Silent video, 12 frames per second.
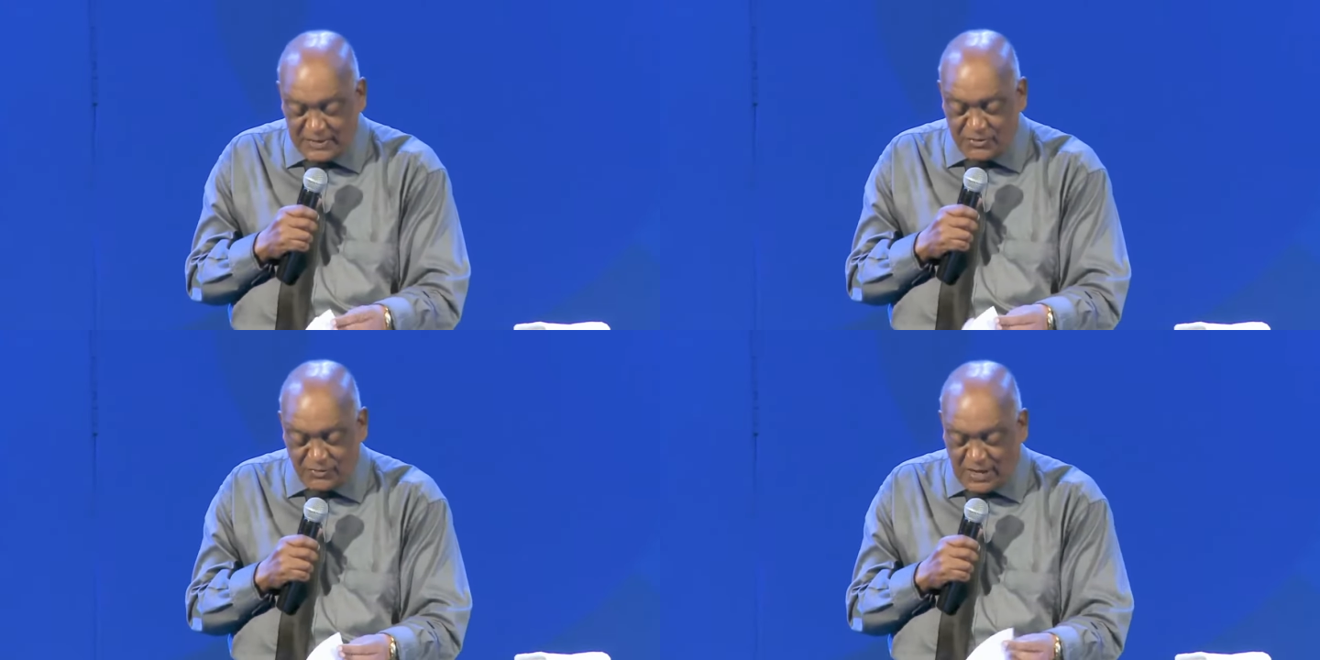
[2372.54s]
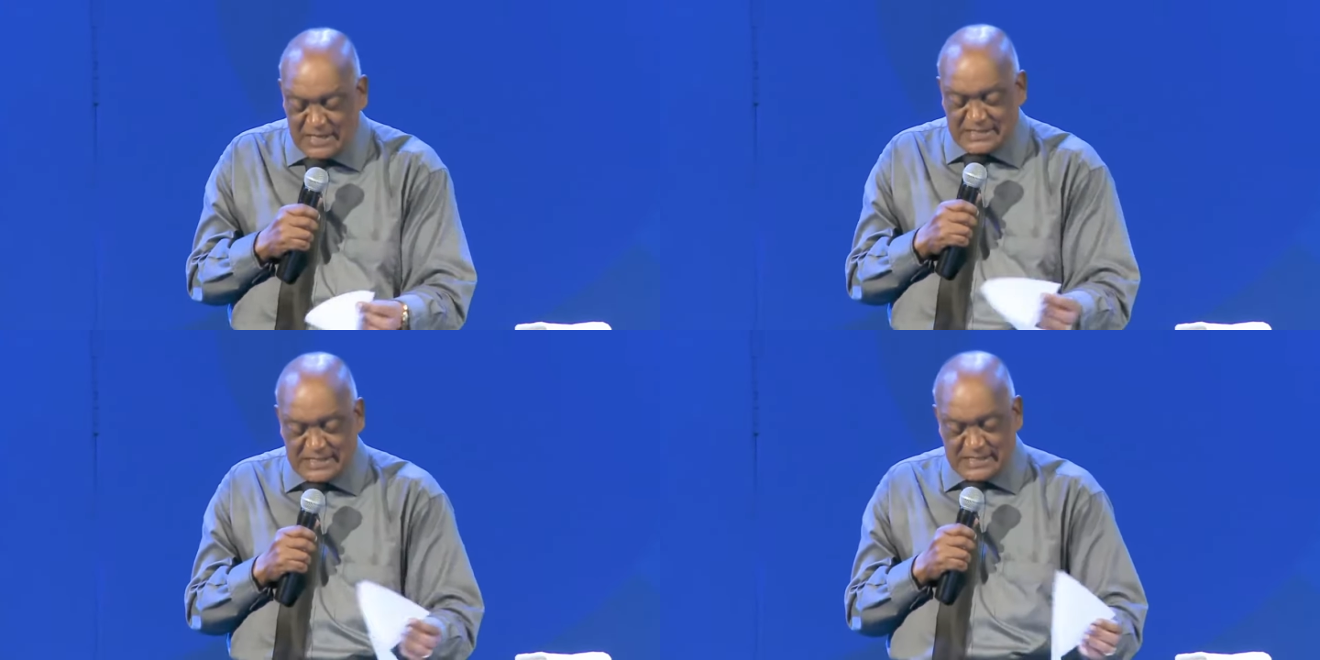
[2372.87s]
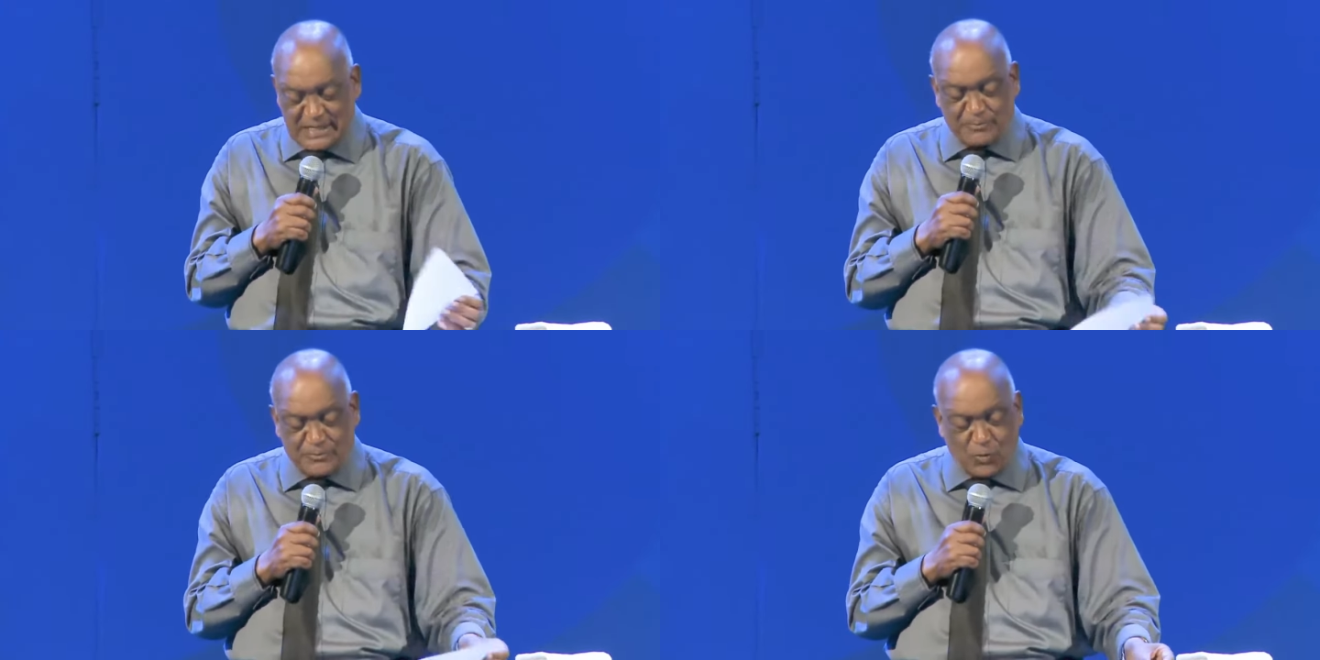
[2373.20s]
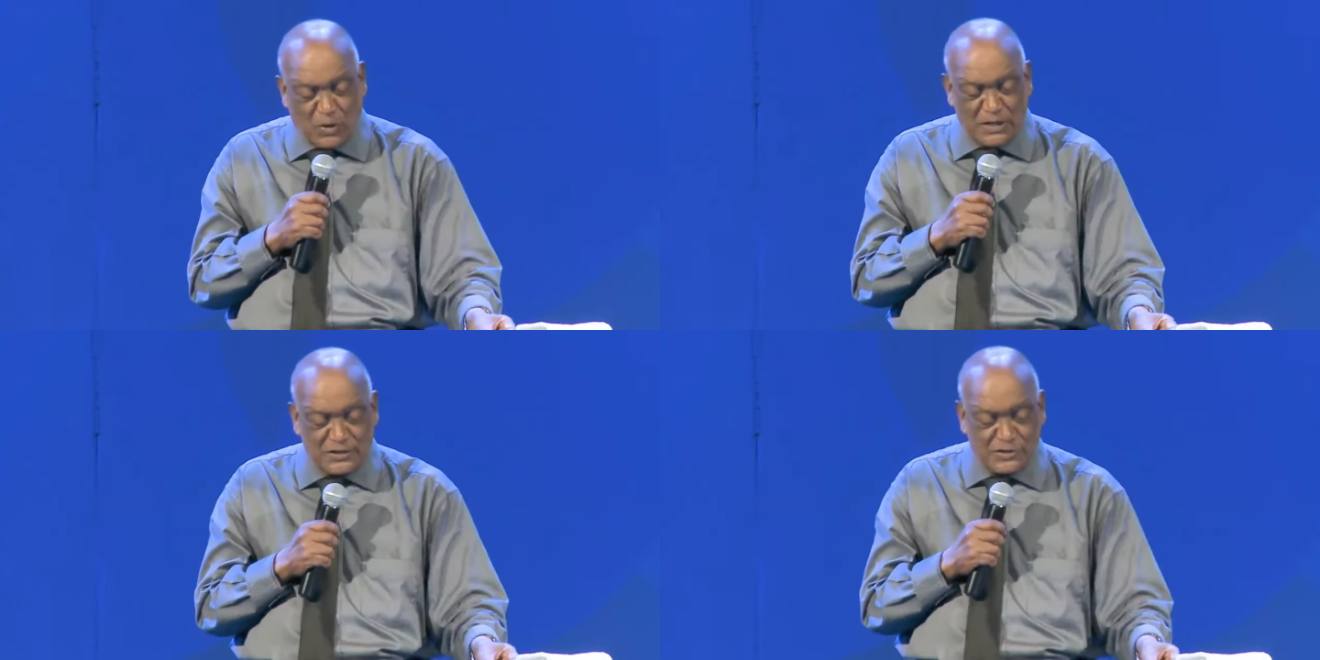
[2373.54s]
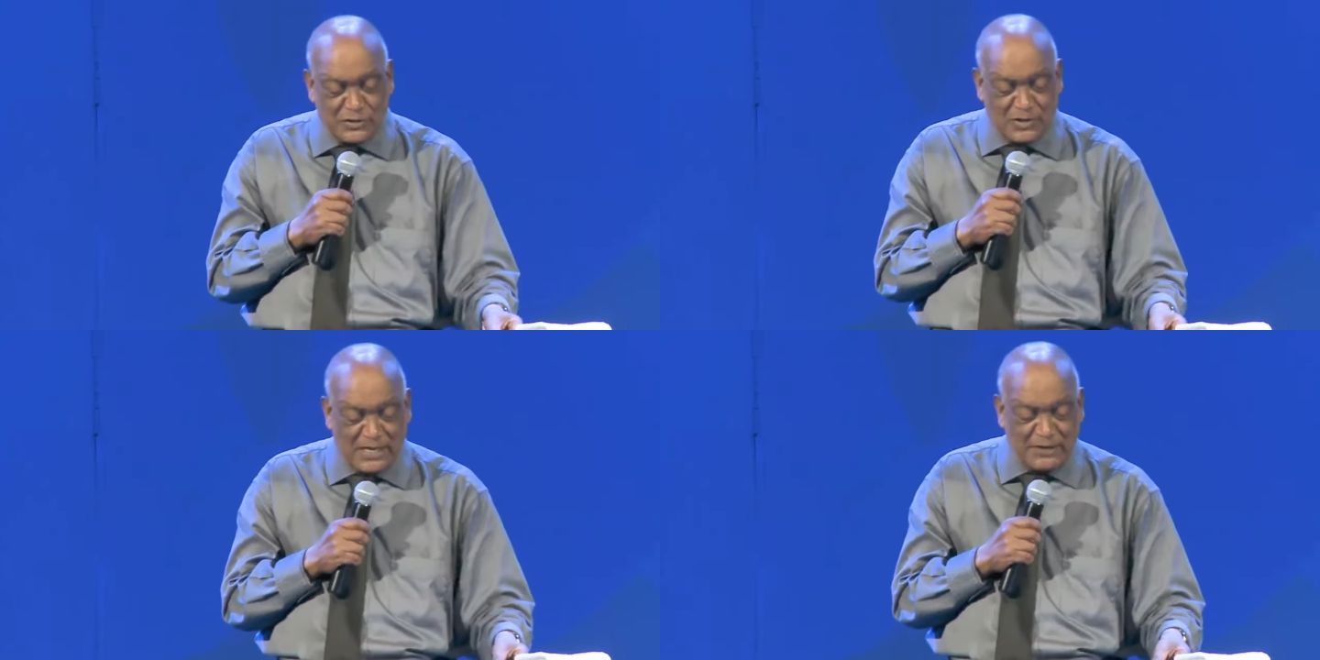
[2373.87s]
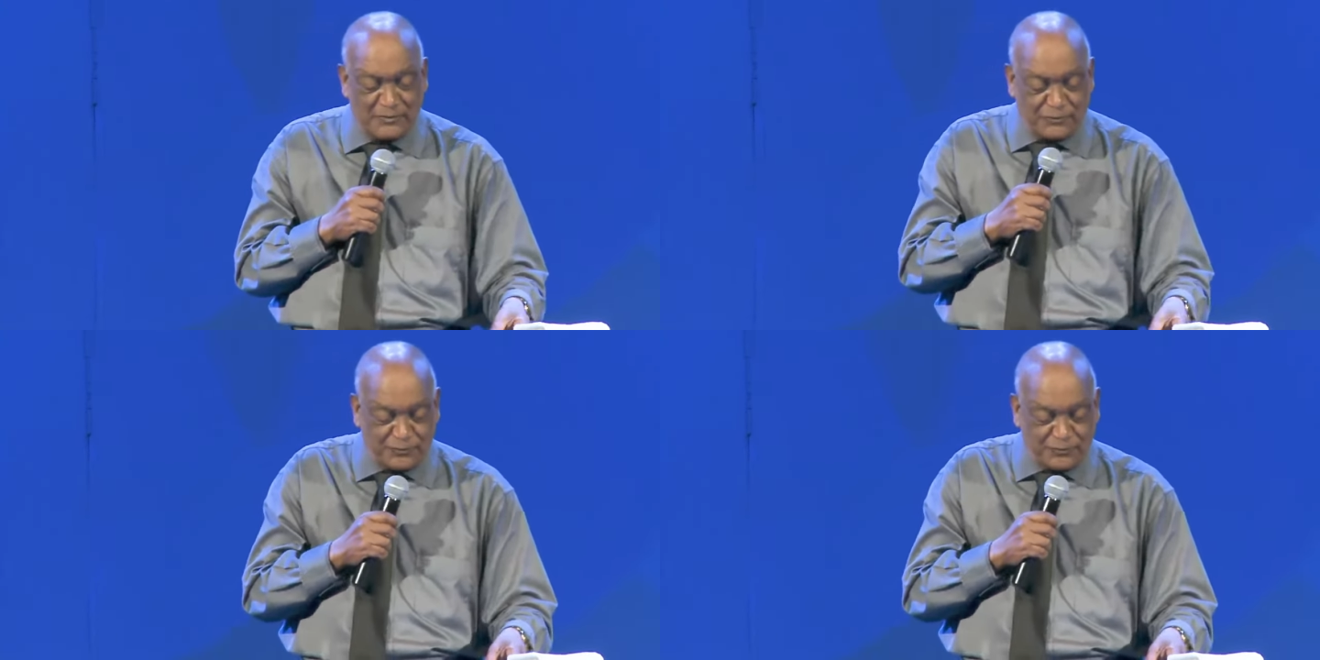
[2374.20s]
And he rises up the one to
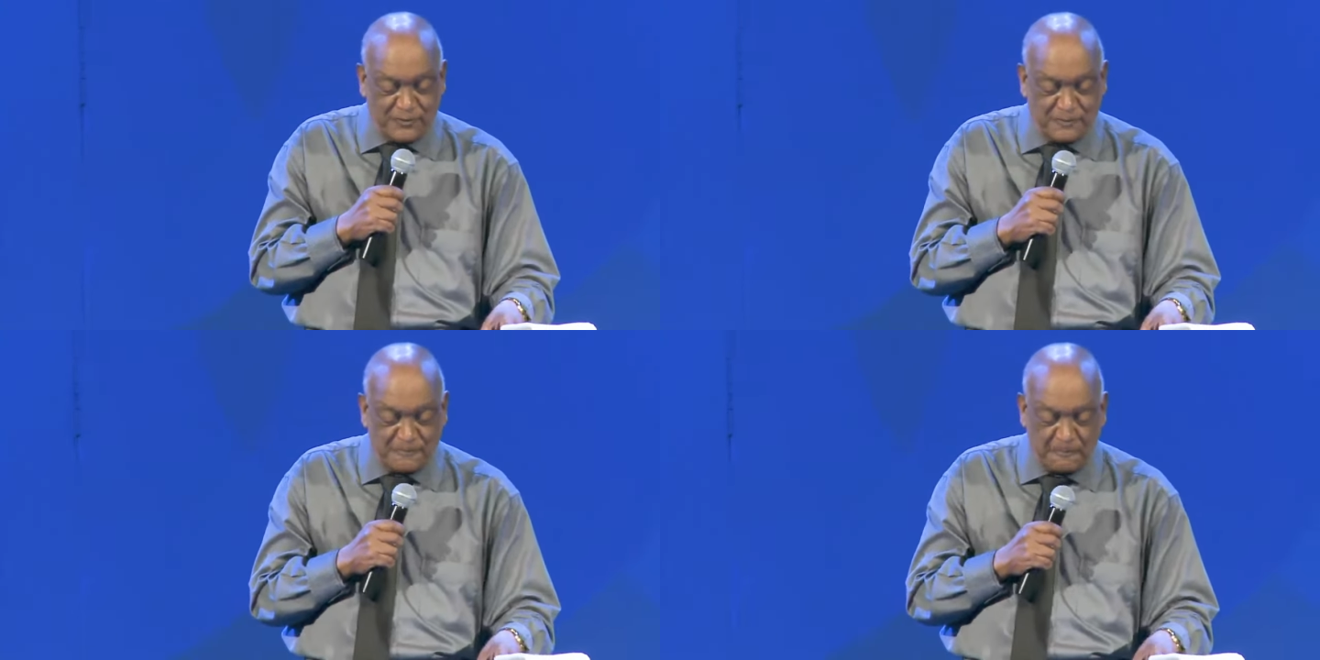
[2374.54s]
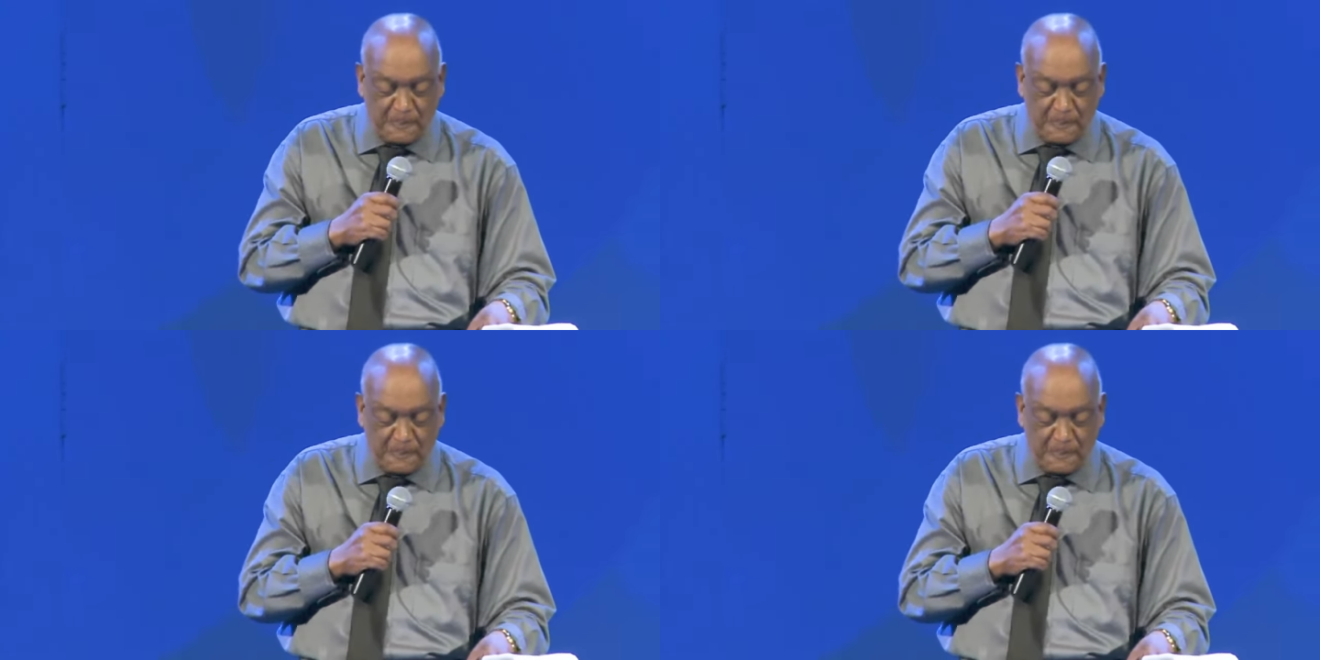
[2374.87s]
life.